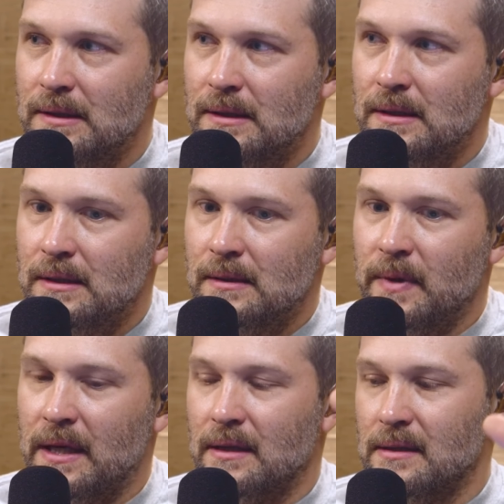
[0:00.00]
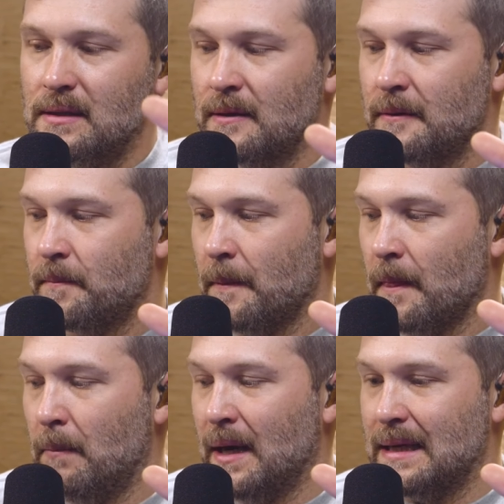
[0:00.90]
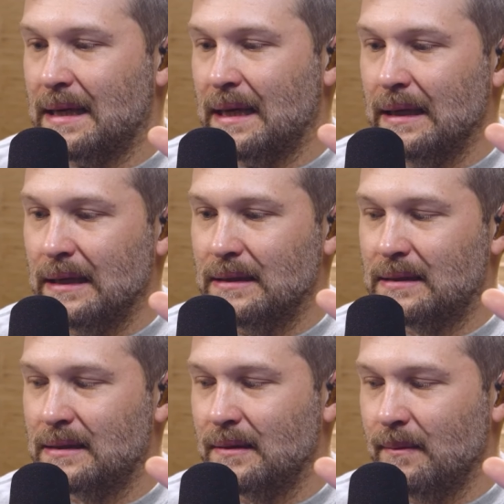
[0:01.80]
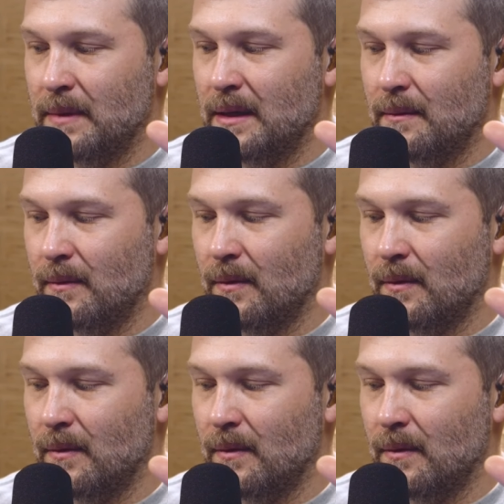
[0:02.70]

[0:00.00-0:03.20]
Yes. Because my kids, me